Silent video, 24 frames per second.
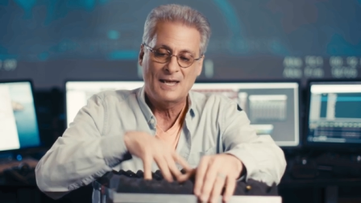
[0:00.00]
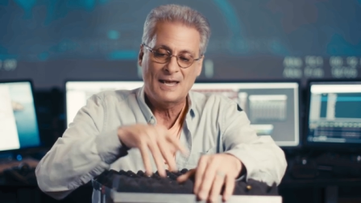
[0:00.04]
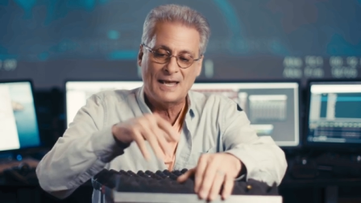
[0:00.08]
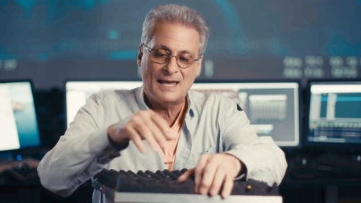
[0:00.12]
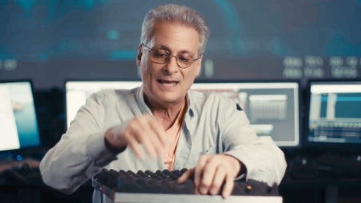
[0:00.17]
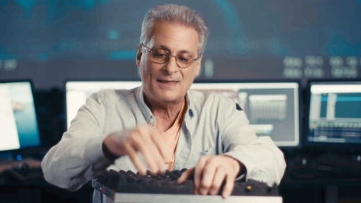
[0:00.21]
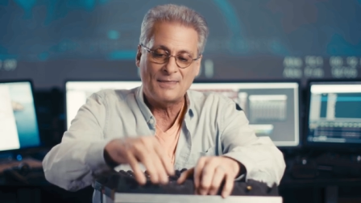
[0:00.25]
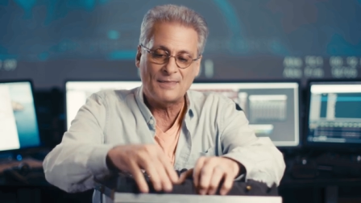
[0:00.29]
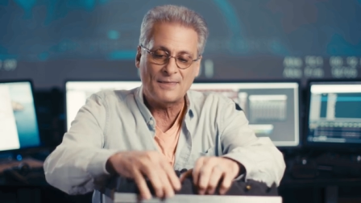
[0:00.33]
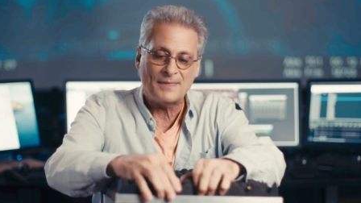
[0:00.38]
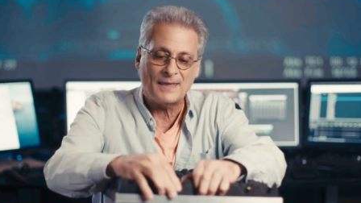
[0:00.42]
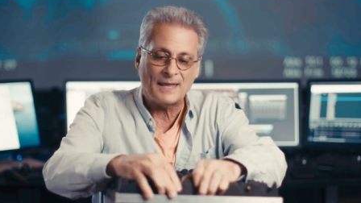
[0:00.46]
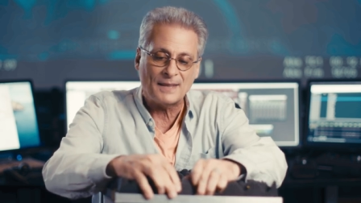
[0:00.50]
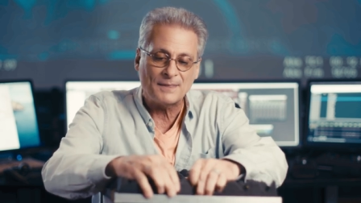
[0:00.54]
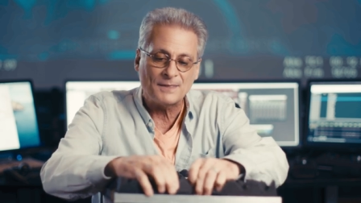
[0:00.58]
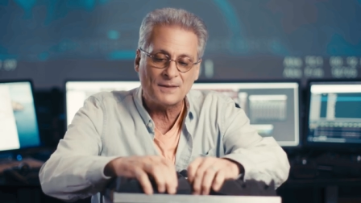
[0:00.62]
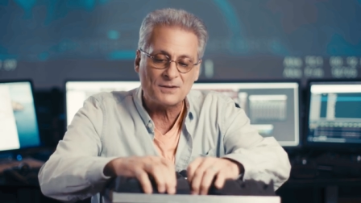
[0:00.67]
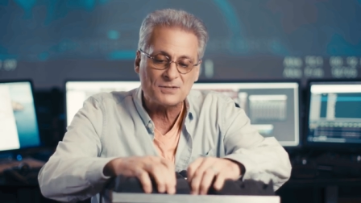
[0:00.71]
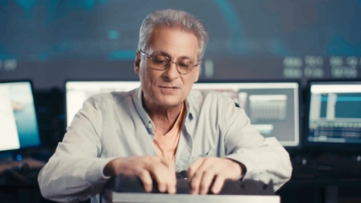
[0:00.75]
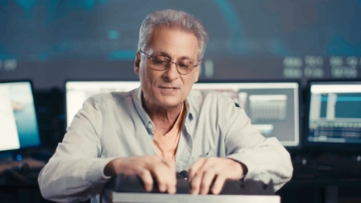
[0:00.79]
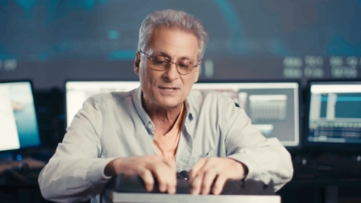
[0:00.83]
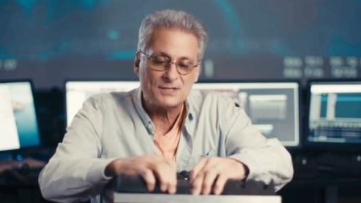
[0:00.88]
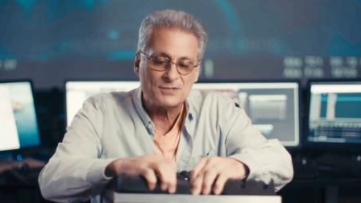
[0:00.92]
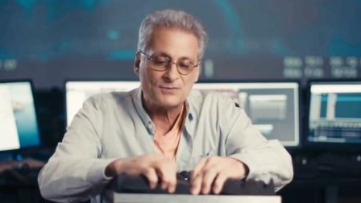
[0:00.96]
and then
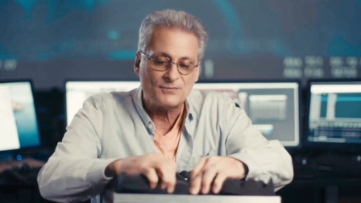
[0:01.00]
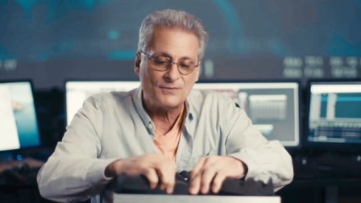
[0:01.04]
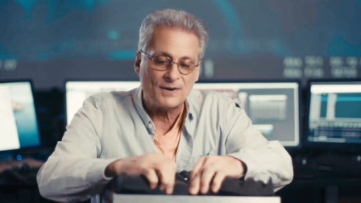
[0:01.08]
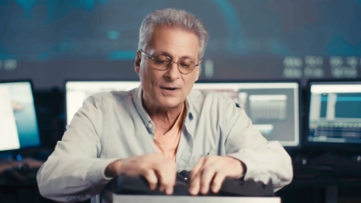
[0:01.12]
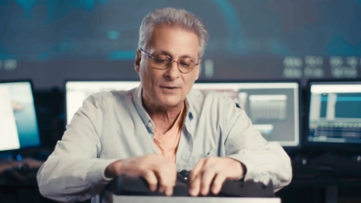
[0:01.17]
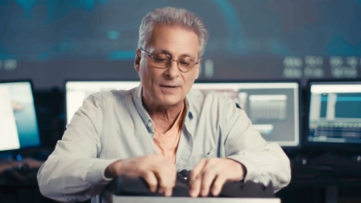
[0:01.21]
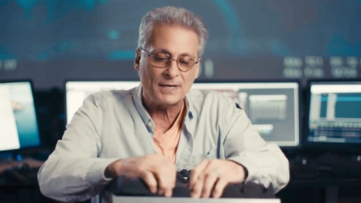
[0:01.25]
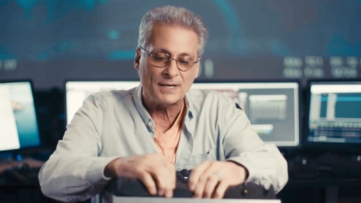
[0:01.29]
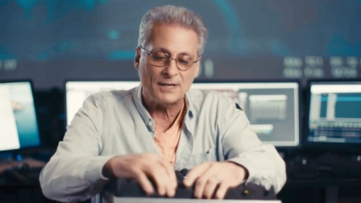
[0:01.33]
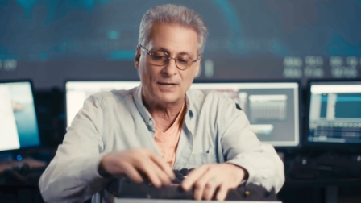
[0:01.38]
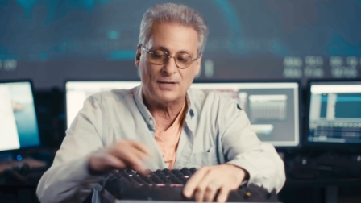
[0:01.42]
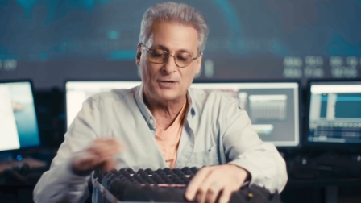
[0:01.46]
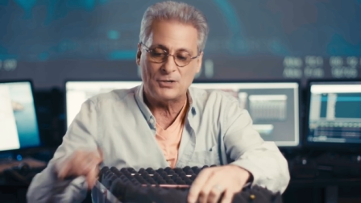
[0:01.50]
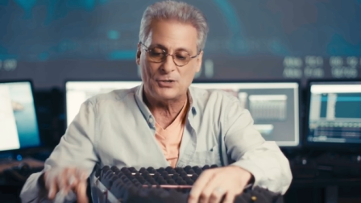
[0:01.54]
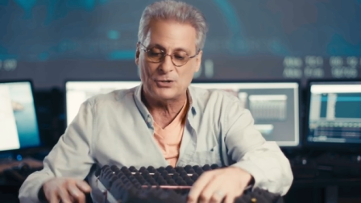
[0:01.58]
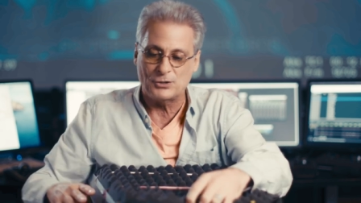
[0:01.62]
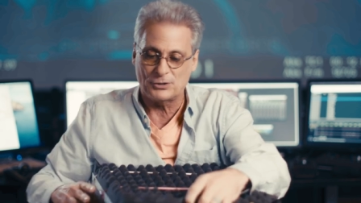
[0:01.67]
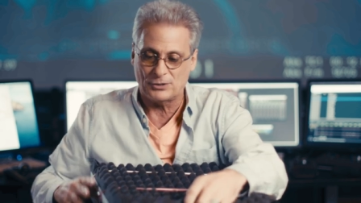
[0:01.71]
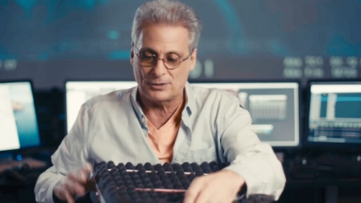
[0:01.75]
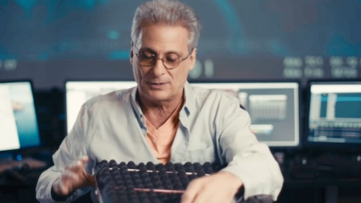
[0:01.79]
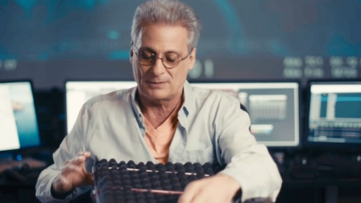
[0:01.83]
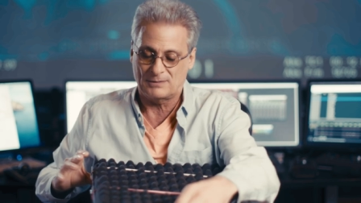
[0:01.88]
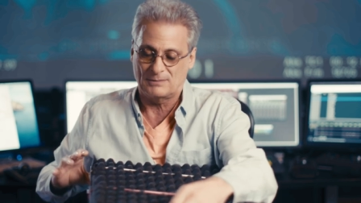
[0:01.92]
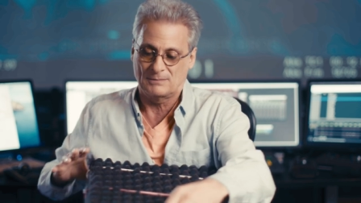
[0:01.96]
there's this very
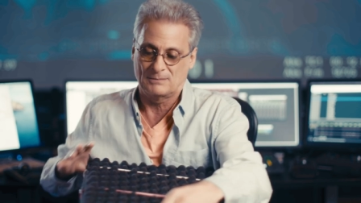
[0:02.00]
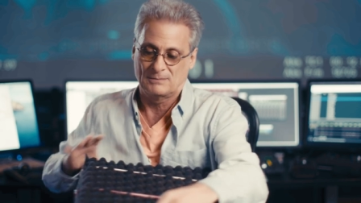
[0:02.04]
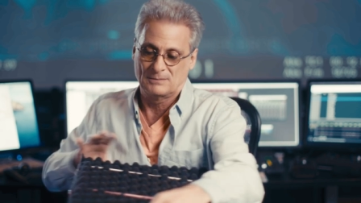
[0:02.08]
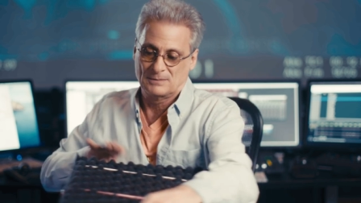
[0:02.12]
inert